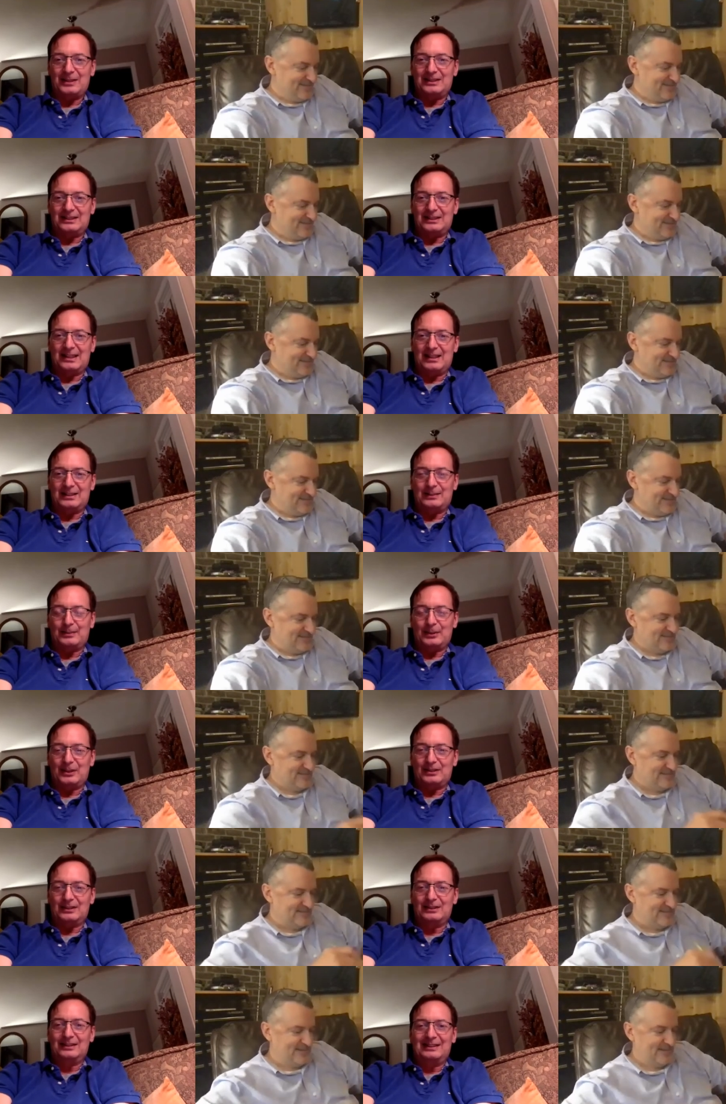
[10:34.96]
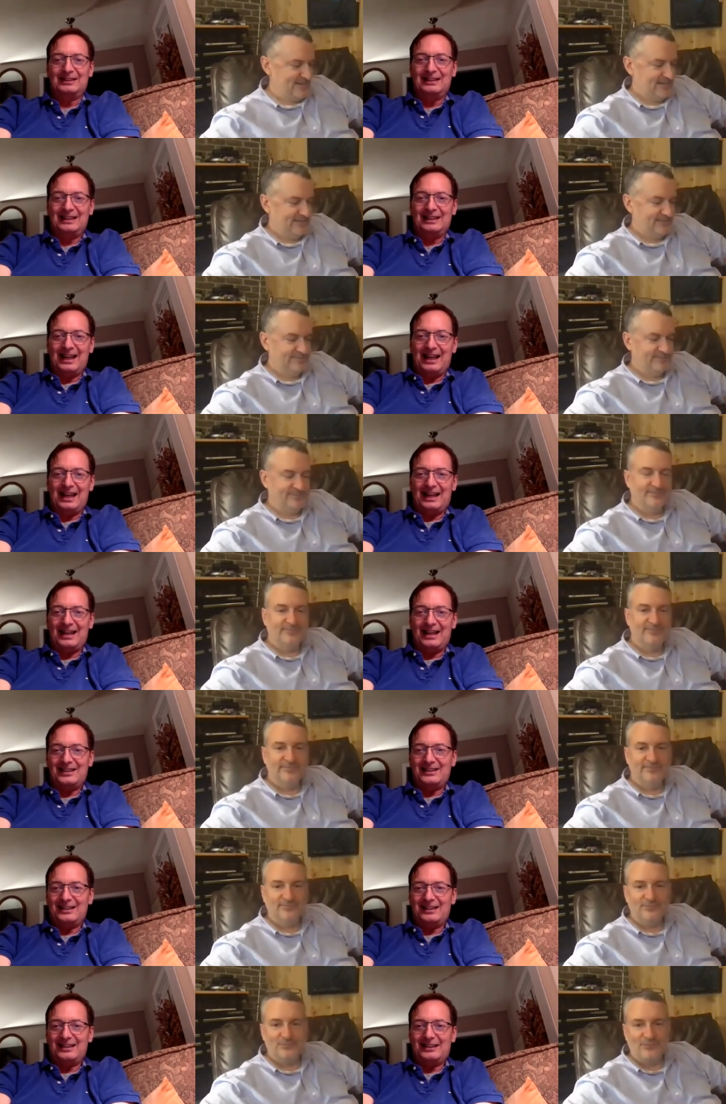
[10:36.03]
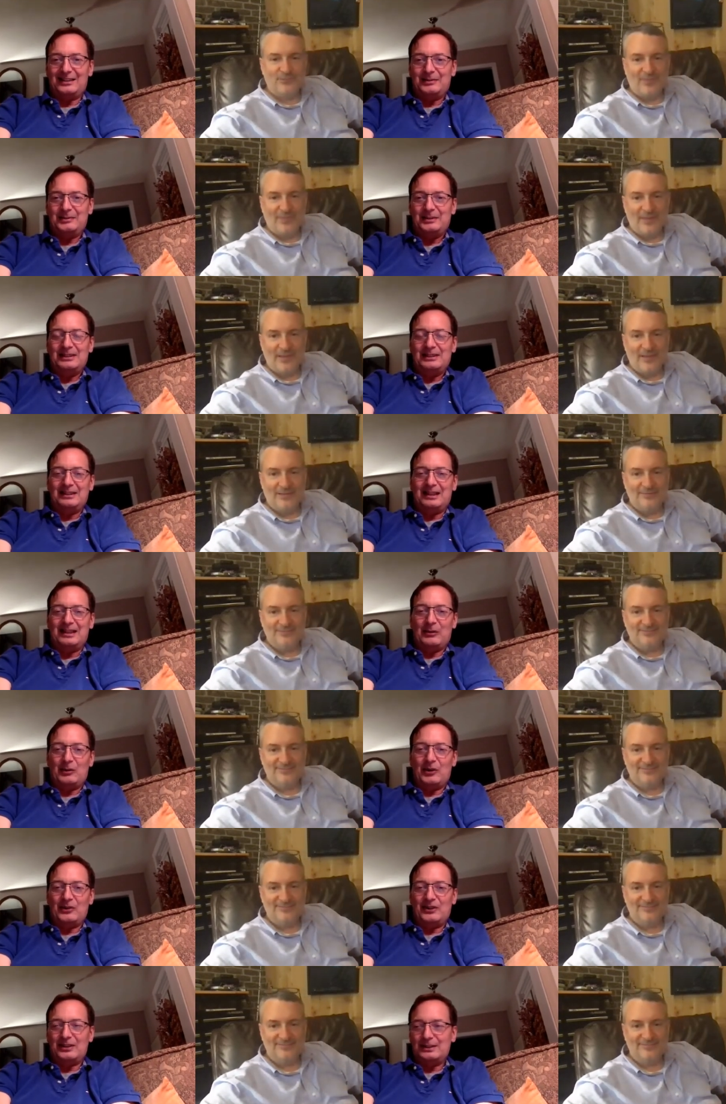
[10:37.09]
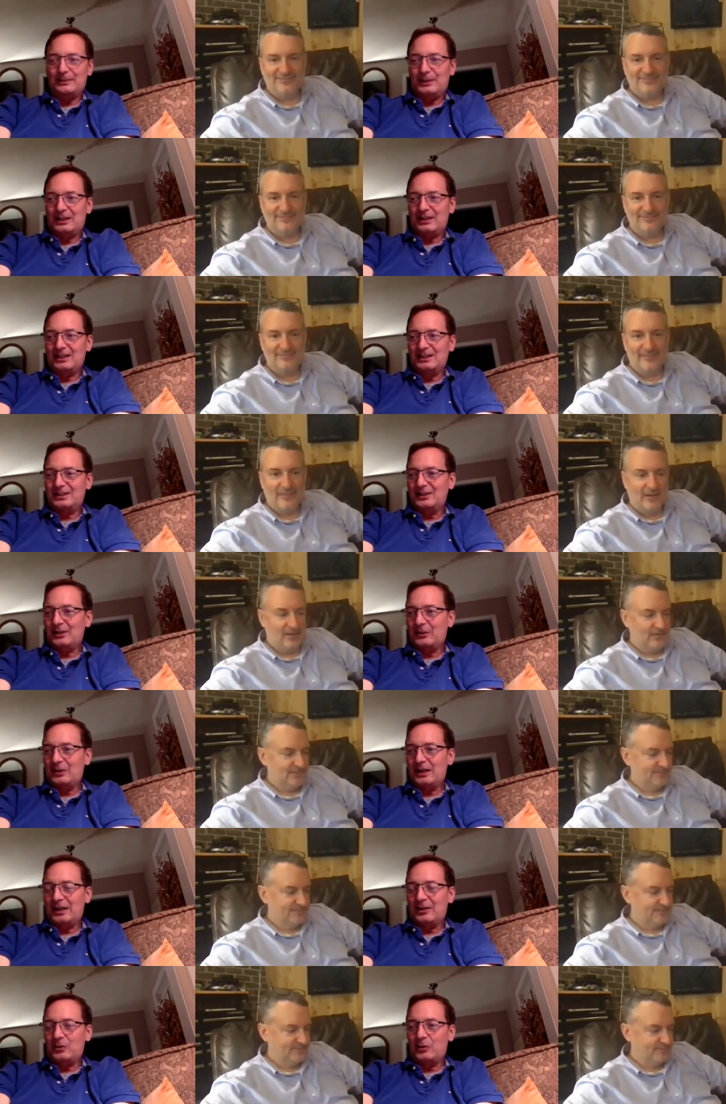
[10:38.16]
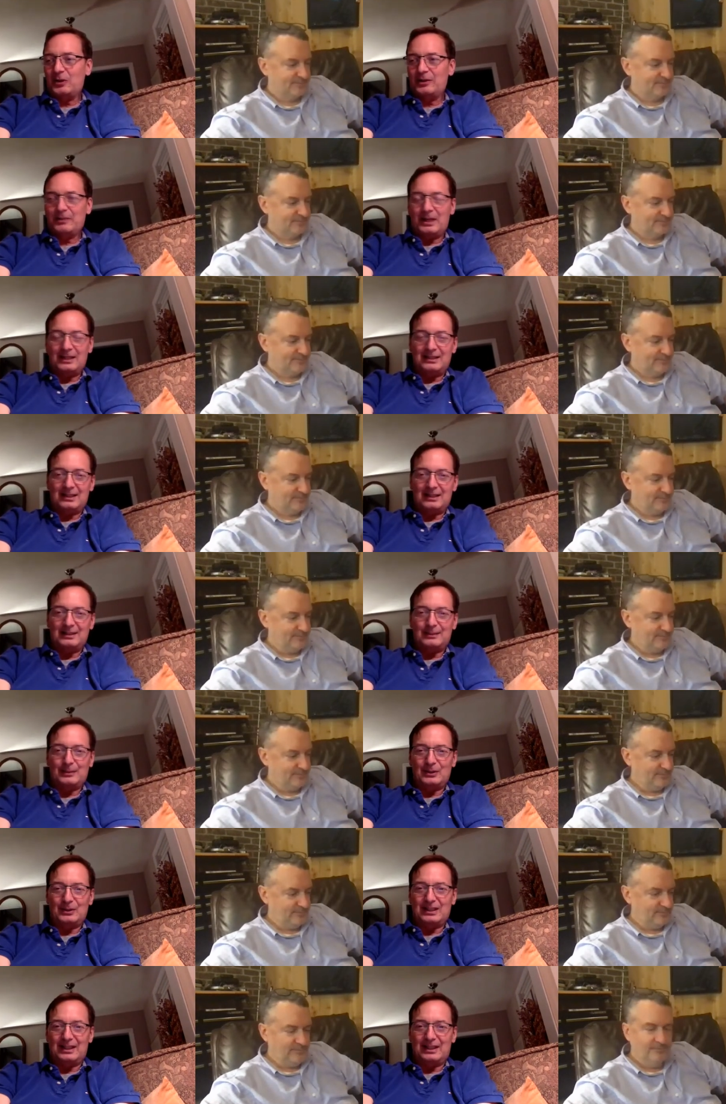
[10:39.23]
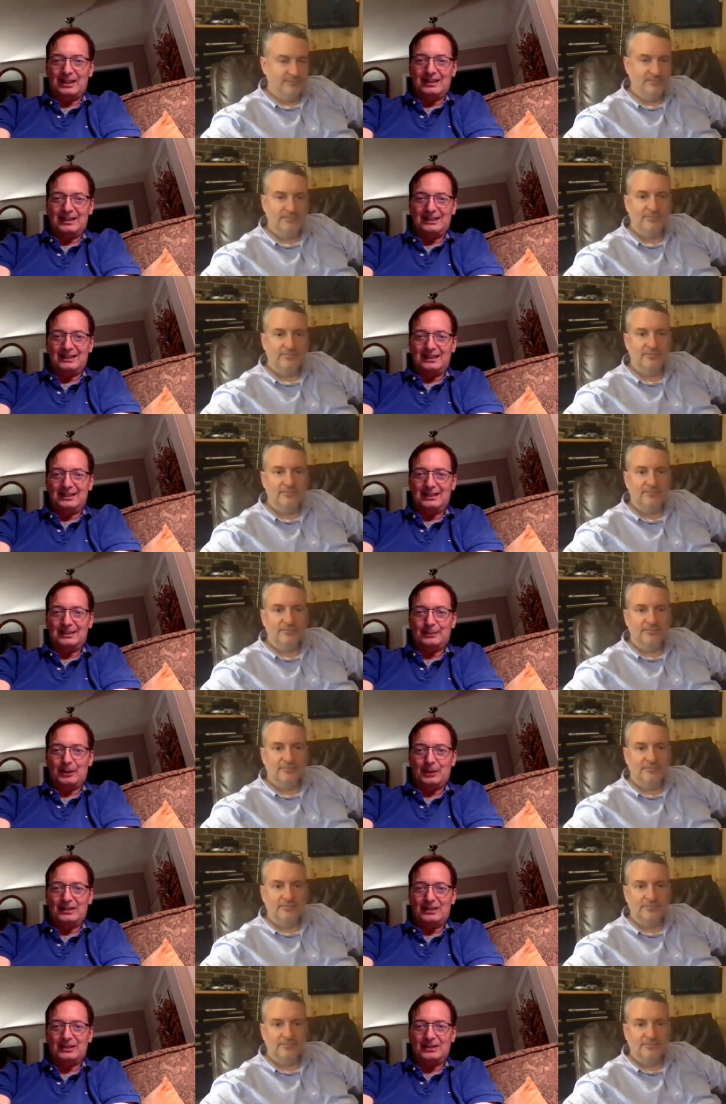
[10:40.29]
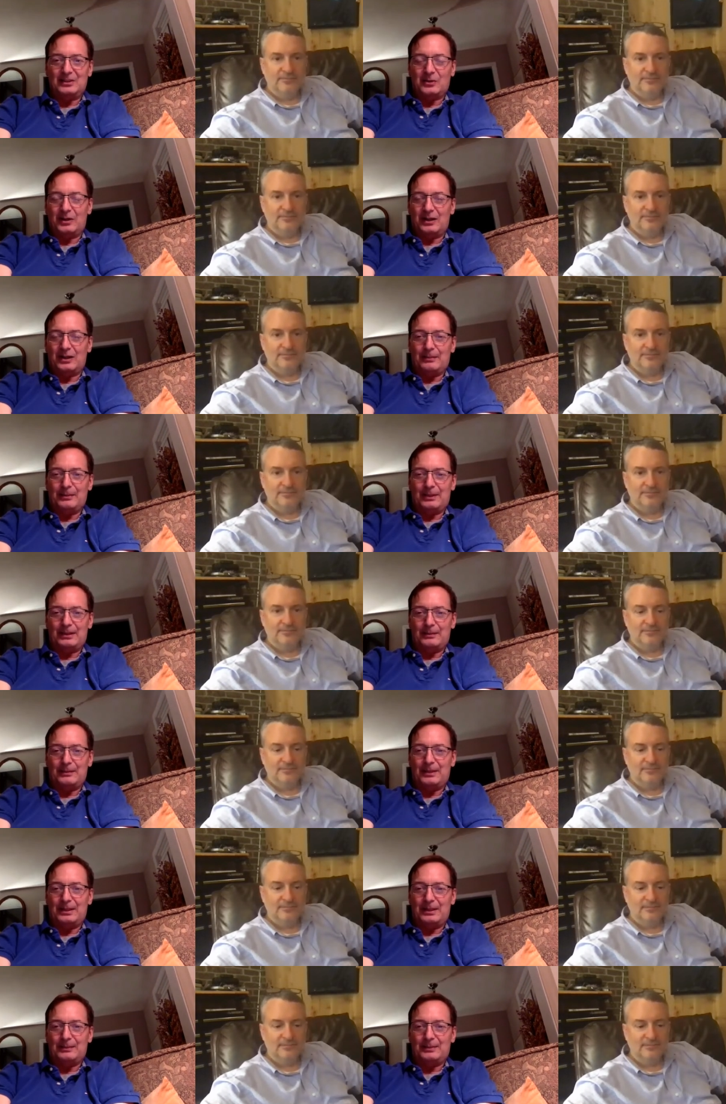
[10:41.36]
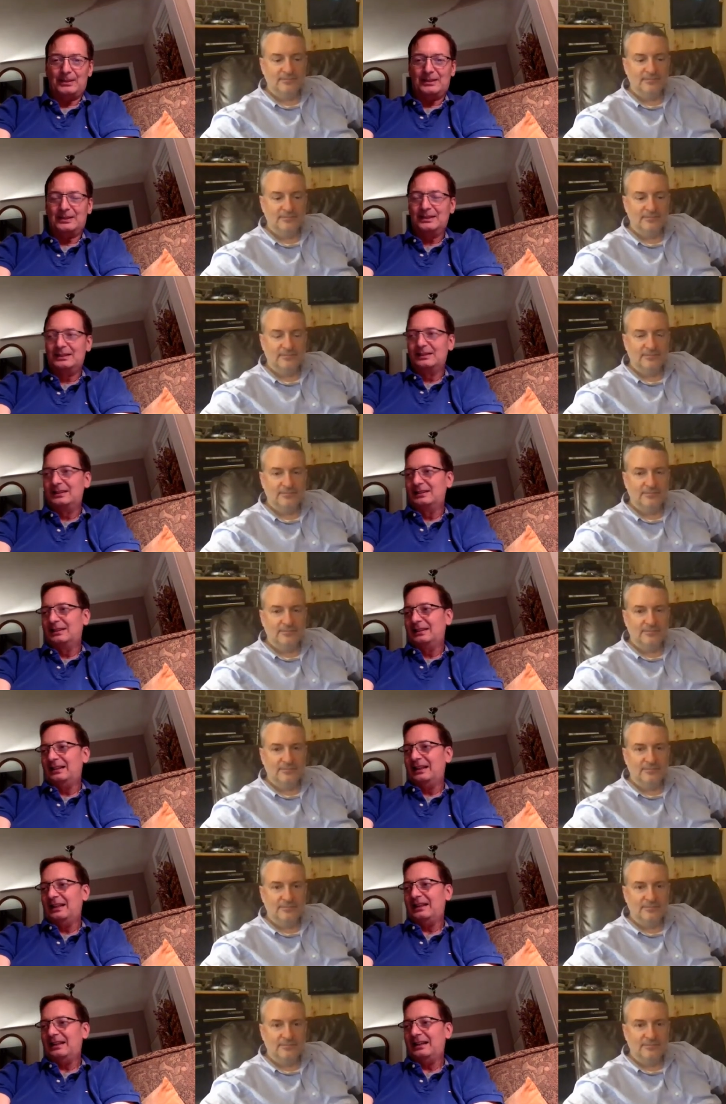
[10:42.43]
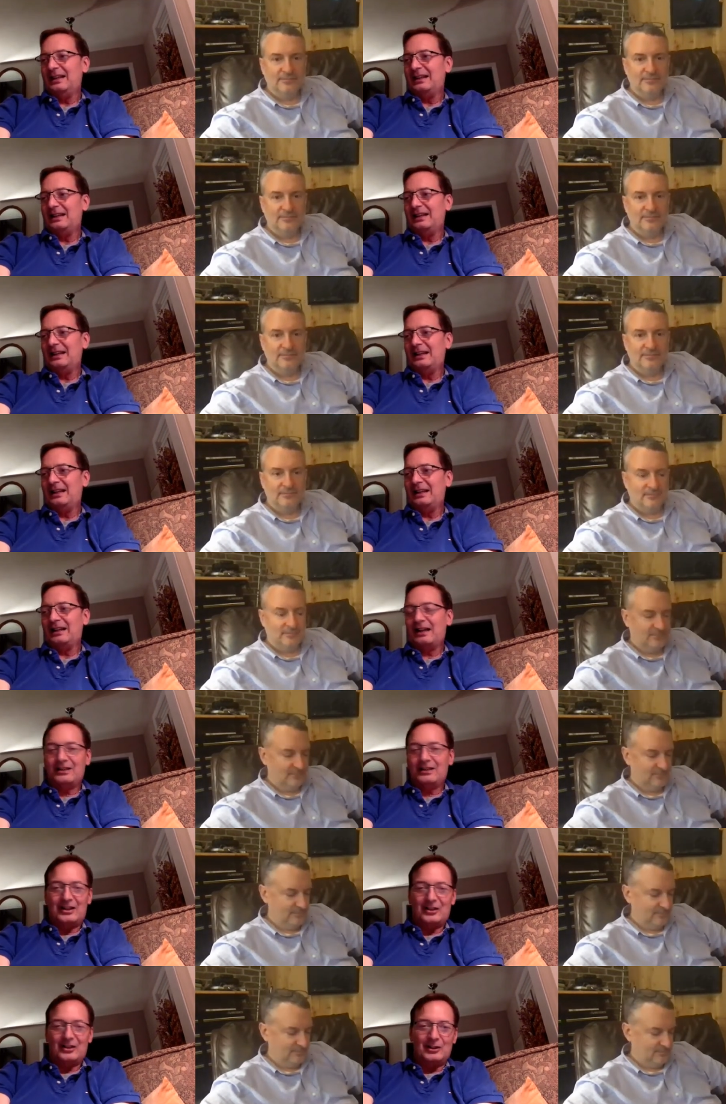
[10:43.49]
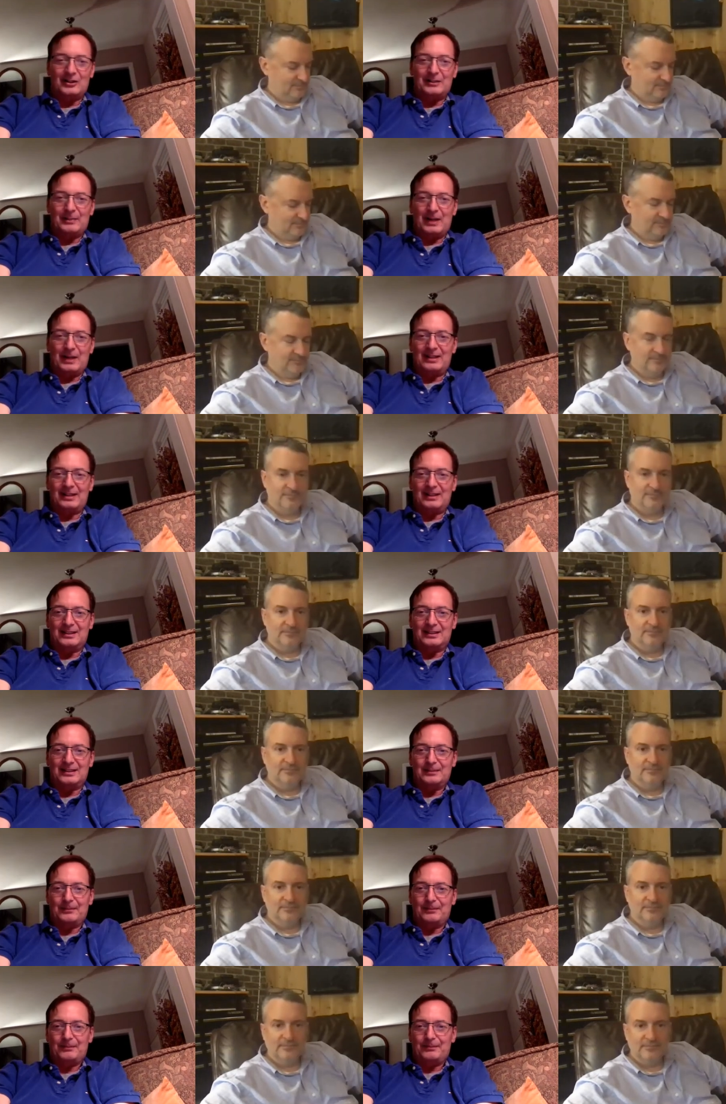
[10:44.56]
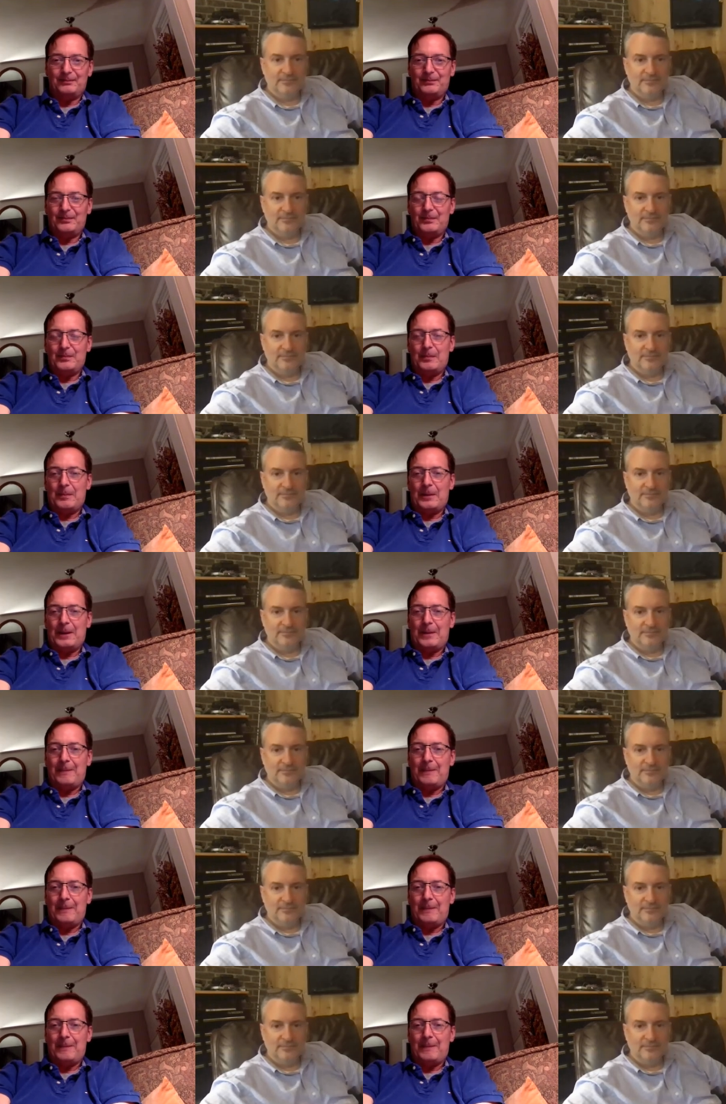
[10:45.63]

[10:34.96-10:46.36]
Speaker 1: textbook, and uh, I wrote this because you know when I order my textbooks, I, I see these prices going up and up and up, and and and I and I got kind of irked by this, but